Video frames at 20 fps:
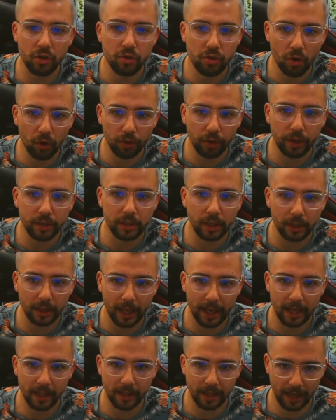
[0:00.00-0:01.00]
another
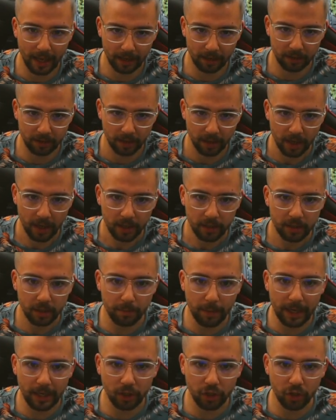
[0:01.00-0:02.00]
delay at the end
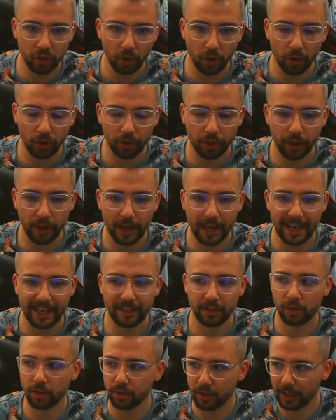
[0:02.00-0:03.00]
to make sure that
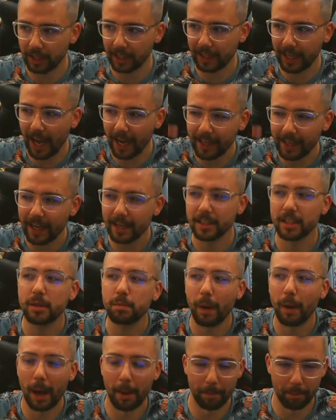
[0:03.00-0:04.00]
it doesn't kind of get
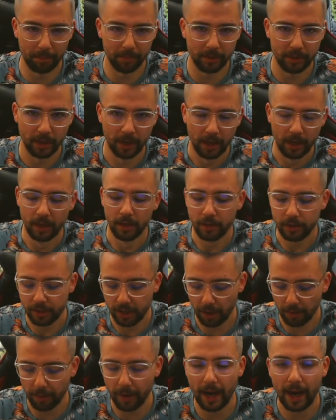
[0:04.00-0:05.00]
spammed.
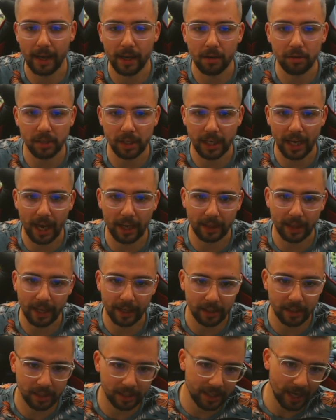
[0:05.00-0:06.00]
So I usually add
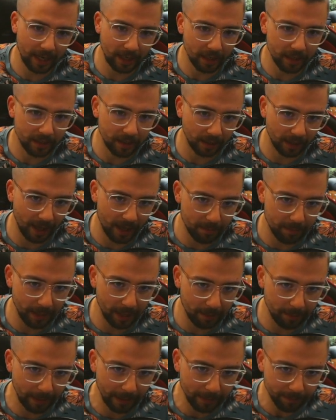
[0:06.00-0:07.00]
like a second delay
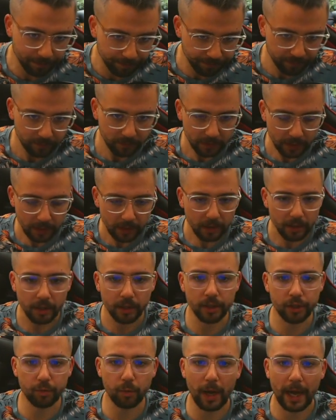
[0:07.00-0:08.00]
maybe
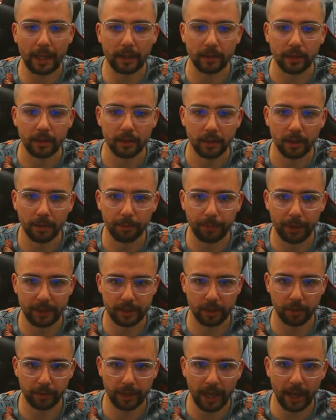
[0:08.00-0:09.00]
as well and
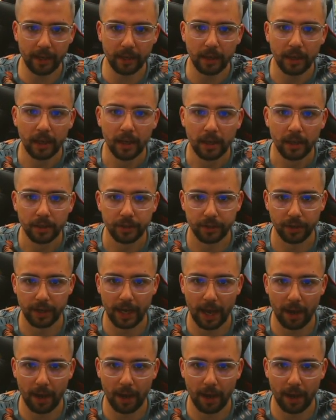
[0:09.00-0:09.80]
press OK. So